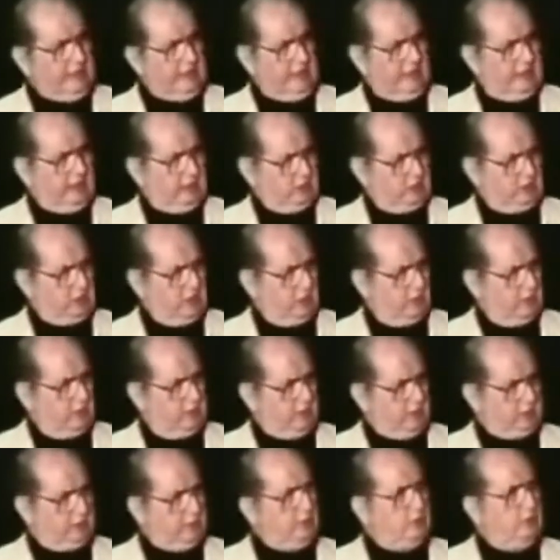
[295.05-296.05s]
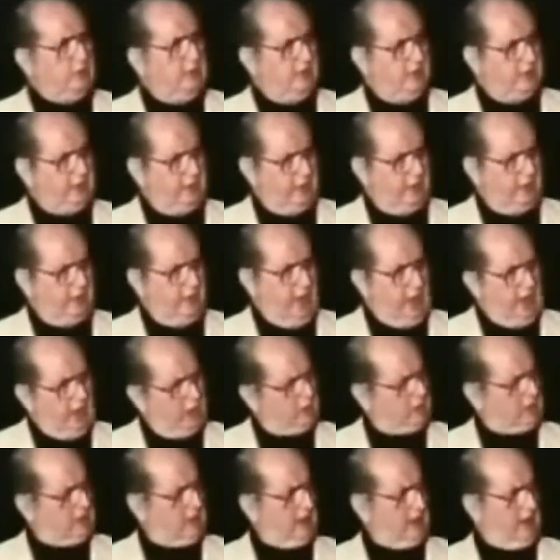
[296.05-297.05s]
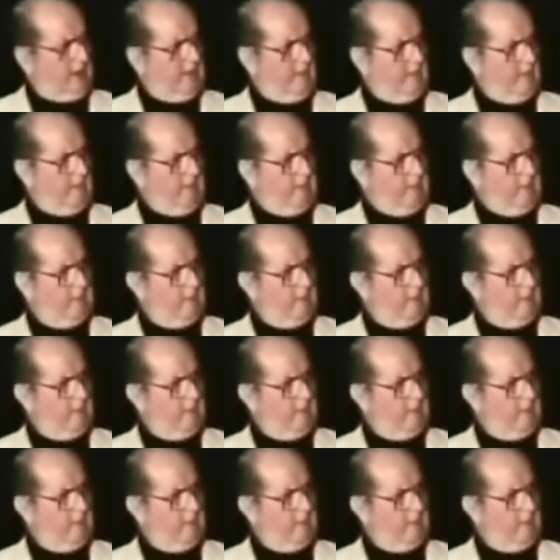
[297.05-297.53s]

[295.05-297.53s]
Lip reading: and the sheriff would do nothing. How come?